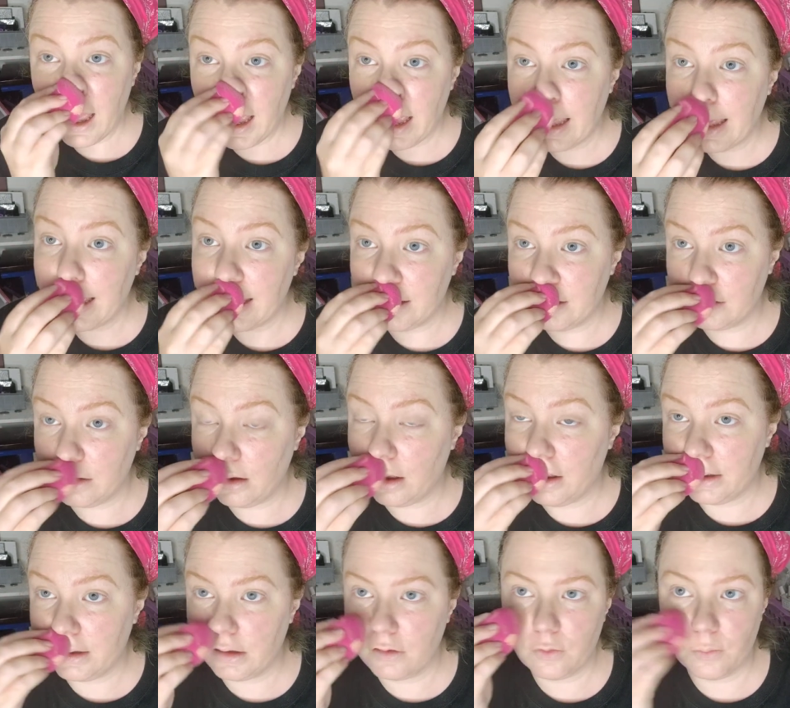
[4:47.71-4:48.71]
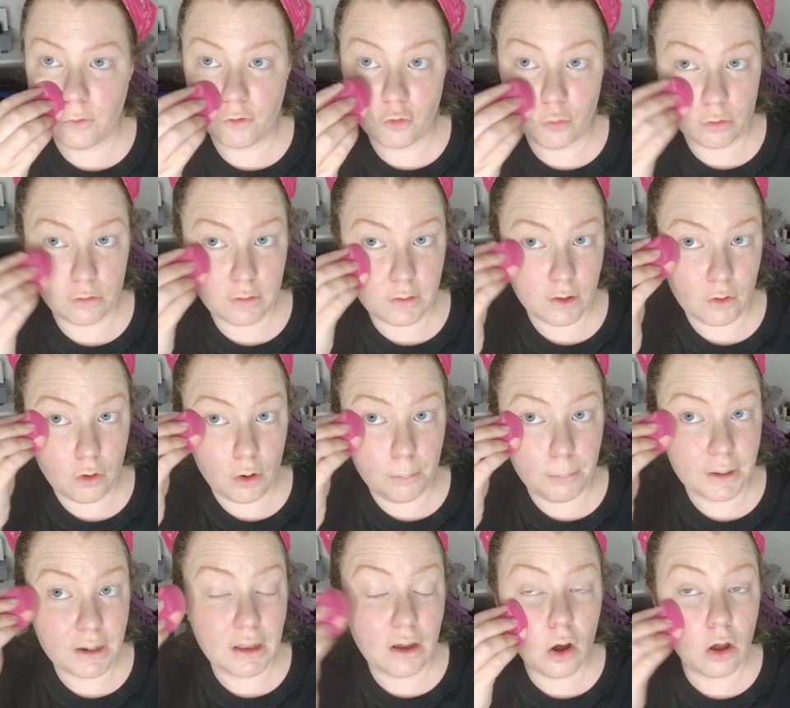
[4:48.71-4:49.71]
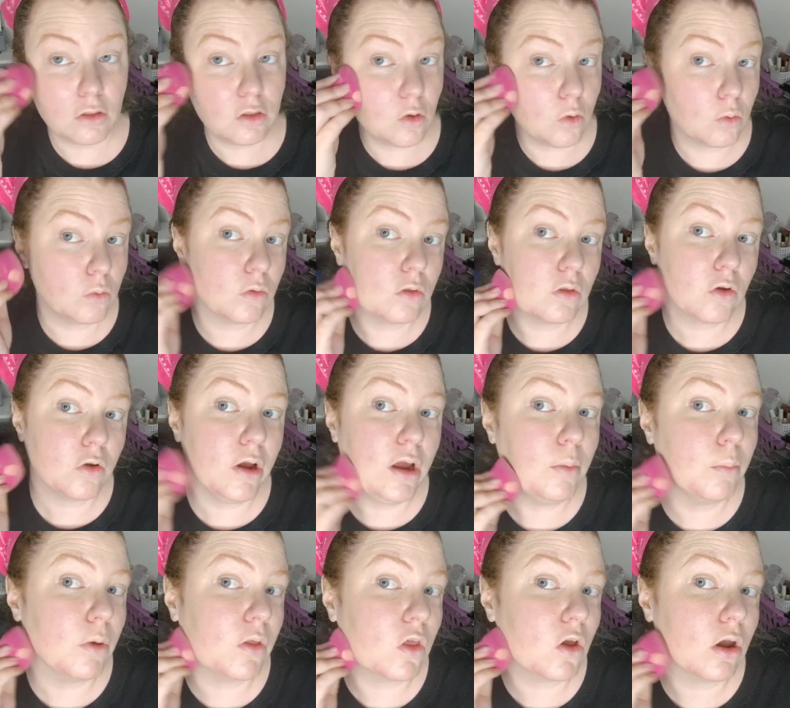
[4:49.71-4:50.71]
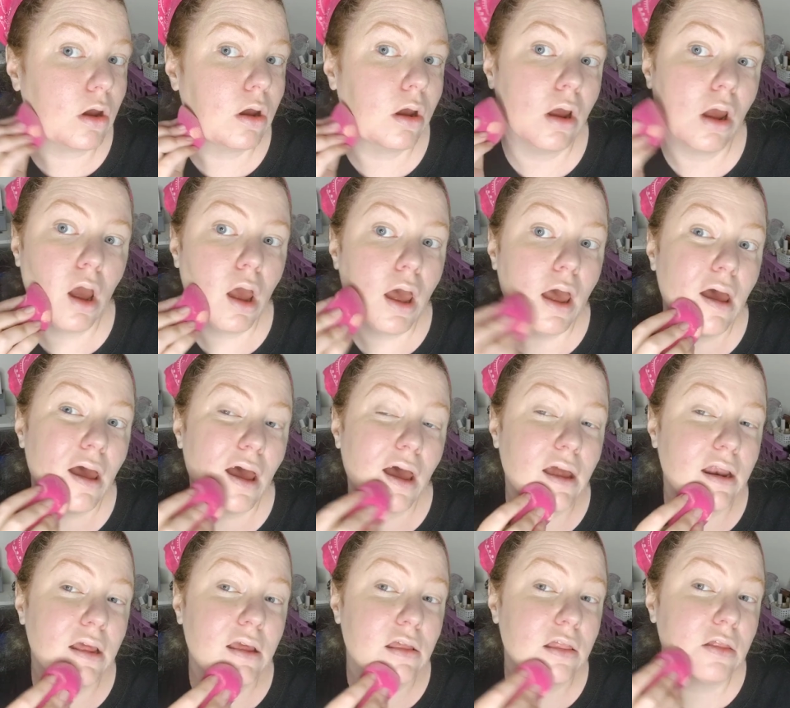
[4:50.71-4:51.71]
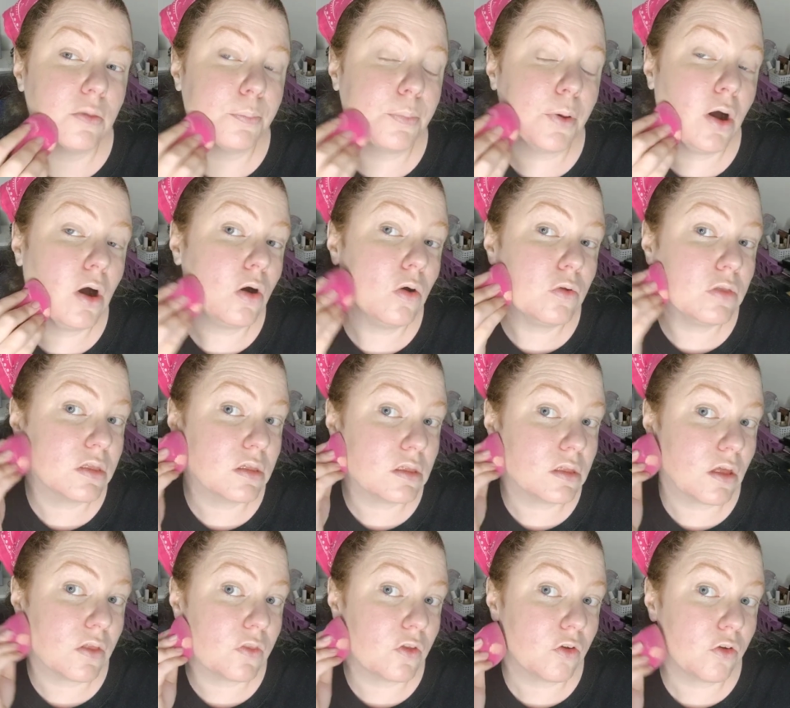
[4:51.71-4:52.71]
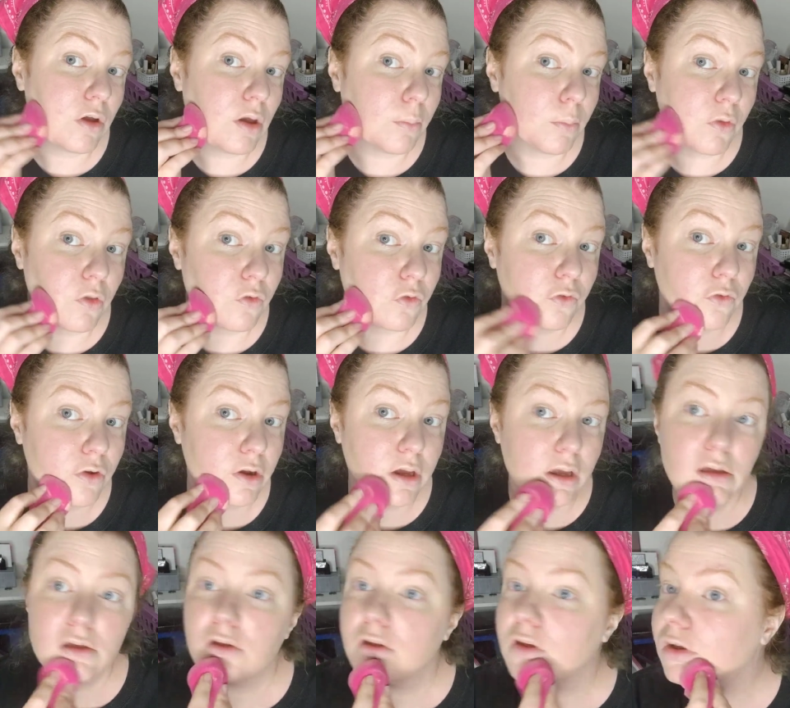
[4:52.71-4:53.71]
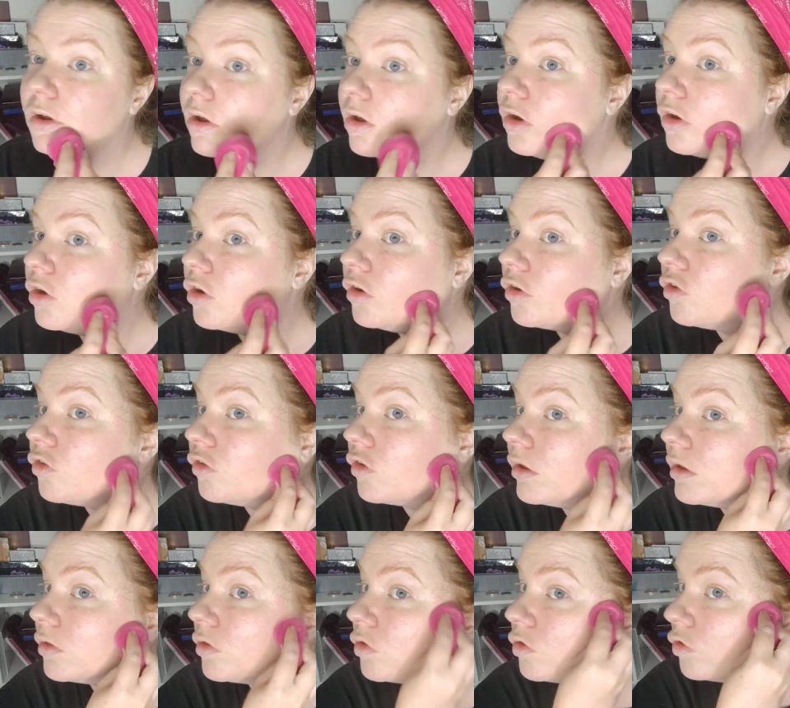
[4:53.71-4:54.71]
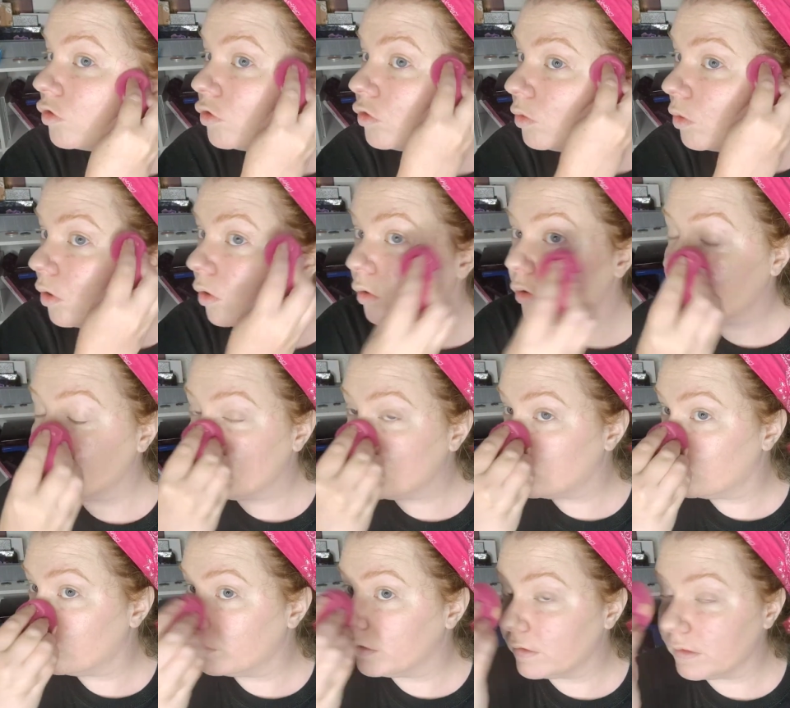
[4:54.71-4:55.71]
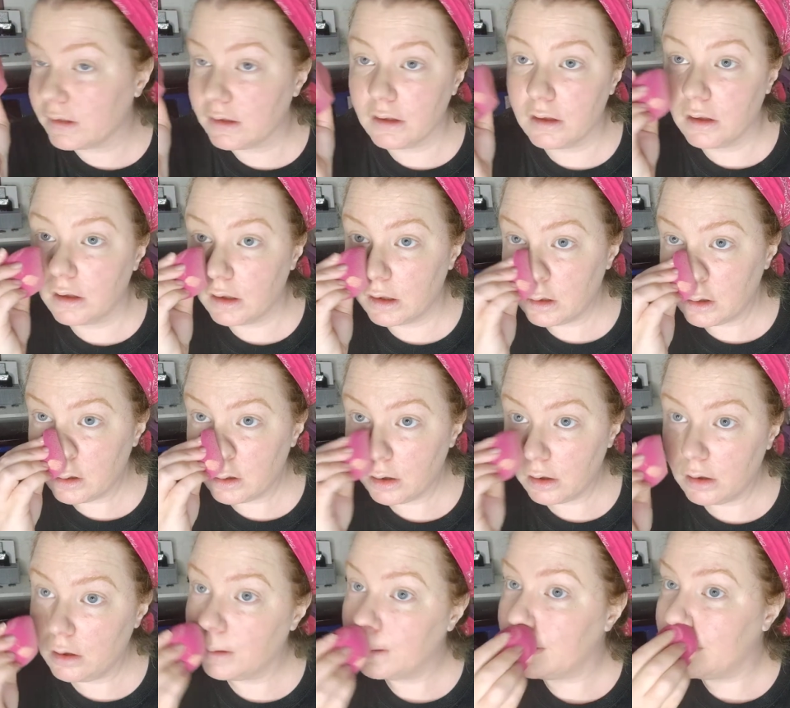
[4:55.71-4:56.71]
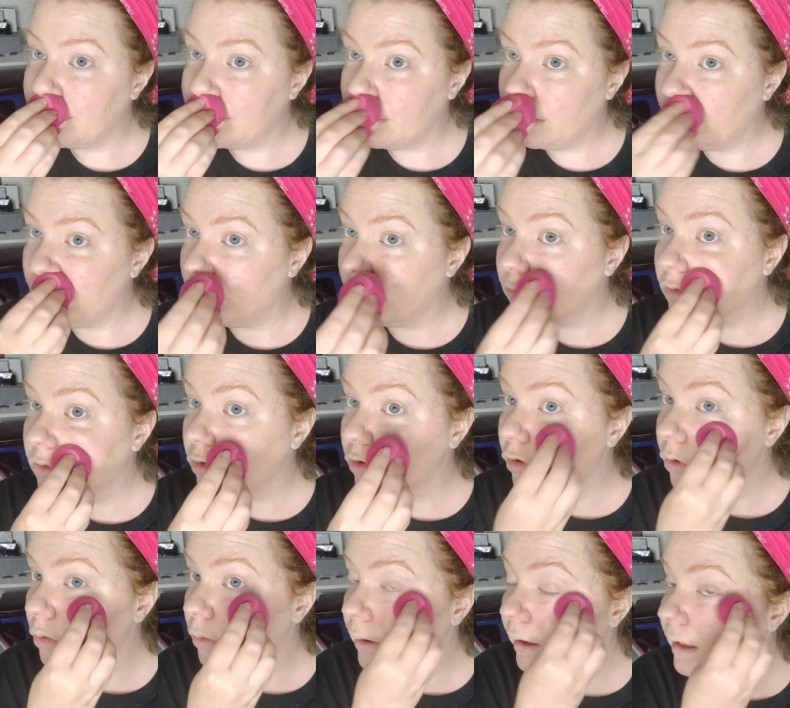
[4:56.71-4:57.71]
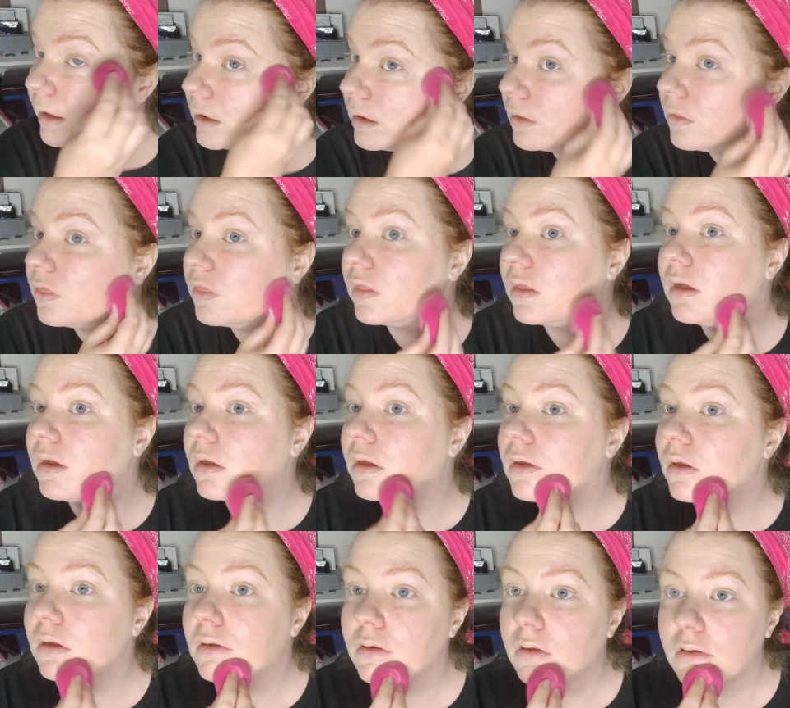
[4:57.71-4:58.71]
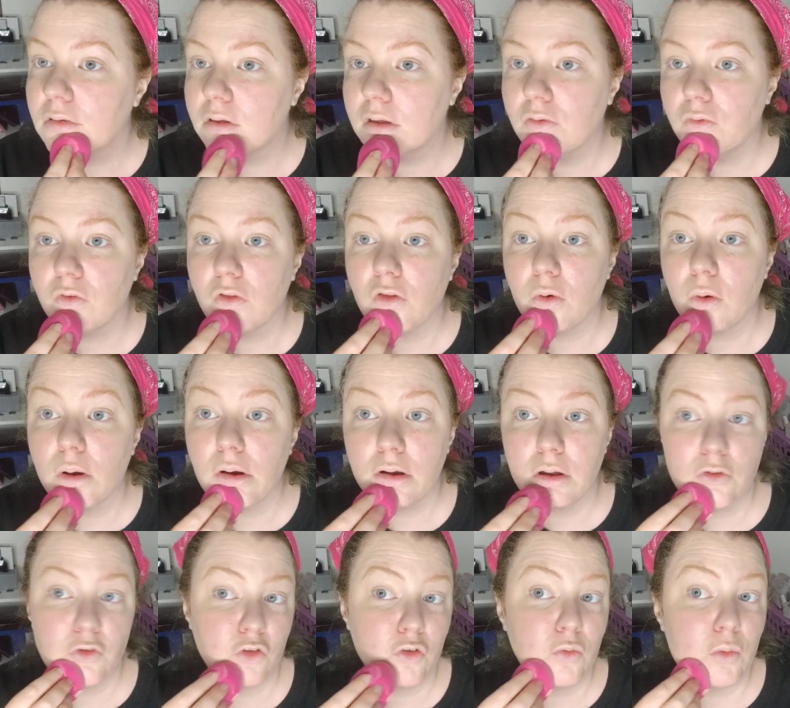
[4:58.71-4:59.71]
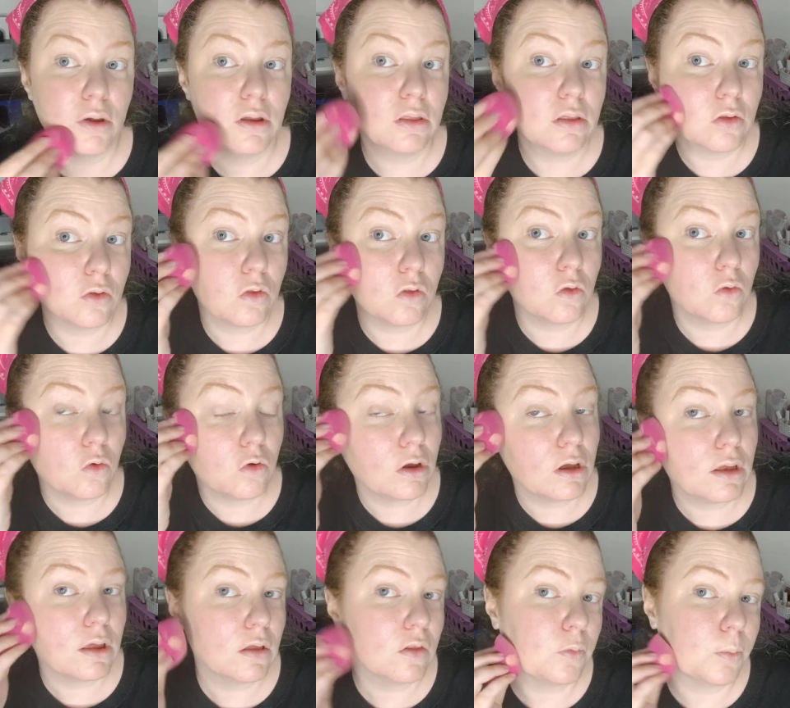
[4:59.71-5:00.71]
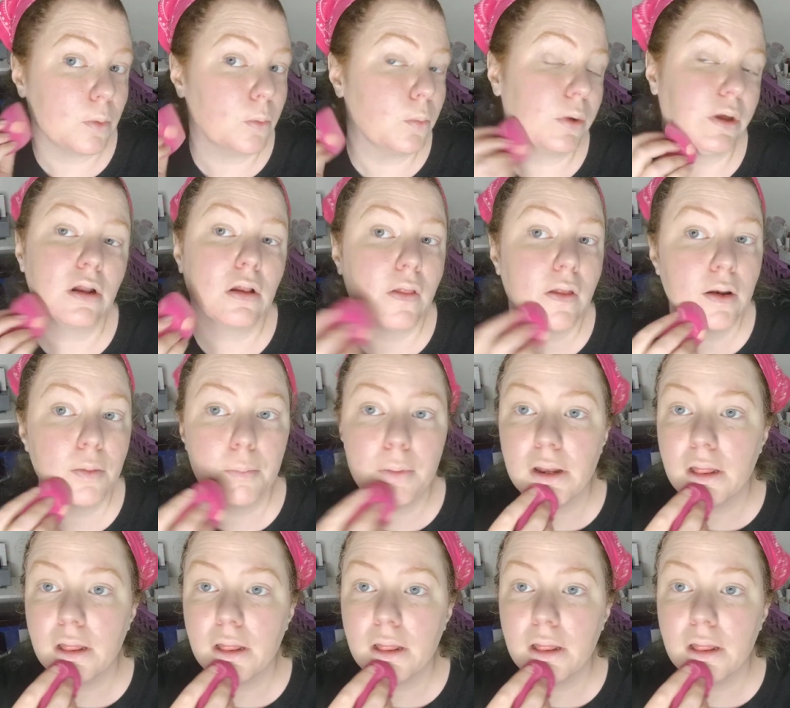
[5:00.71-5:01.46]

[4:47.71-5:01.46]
And it gets much worse later on, but he also owns the grandmother. And he is supposed to set the grandmother free. She is too old to really do anything, even though she raises the grandkids, but we'll get to that in a